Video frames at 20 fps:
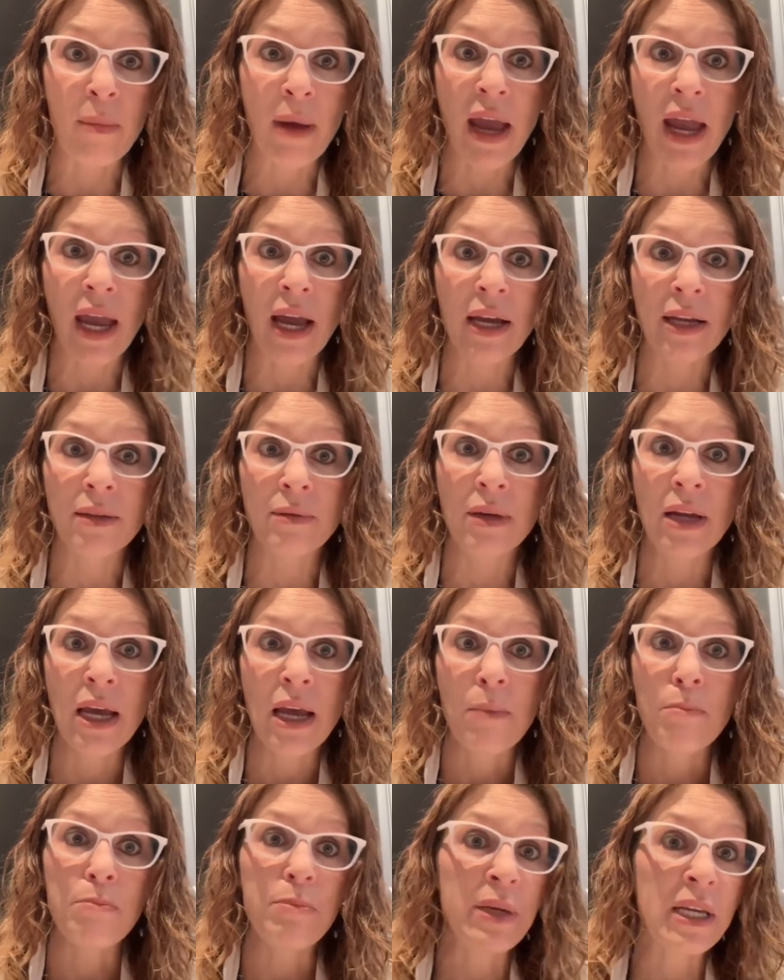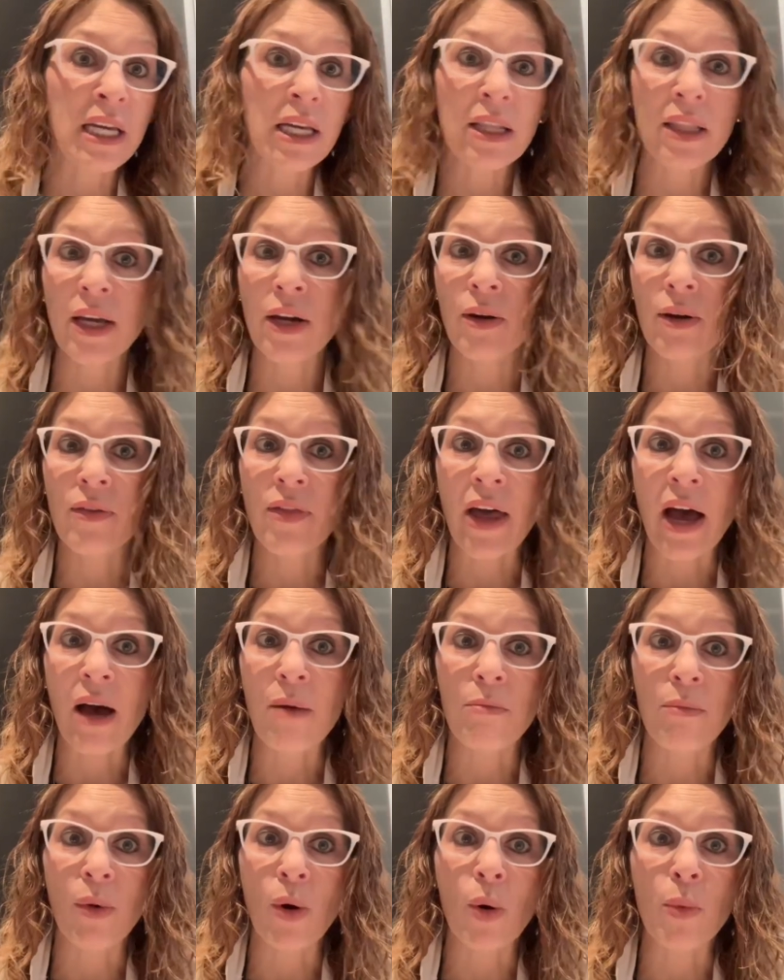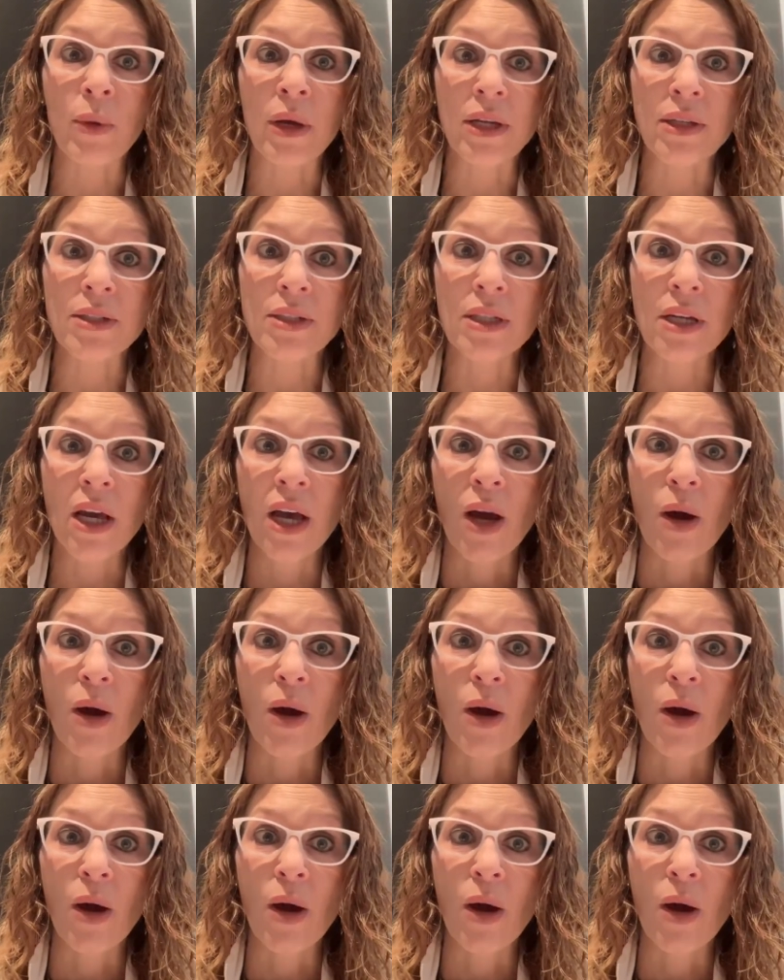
And being there in that moment,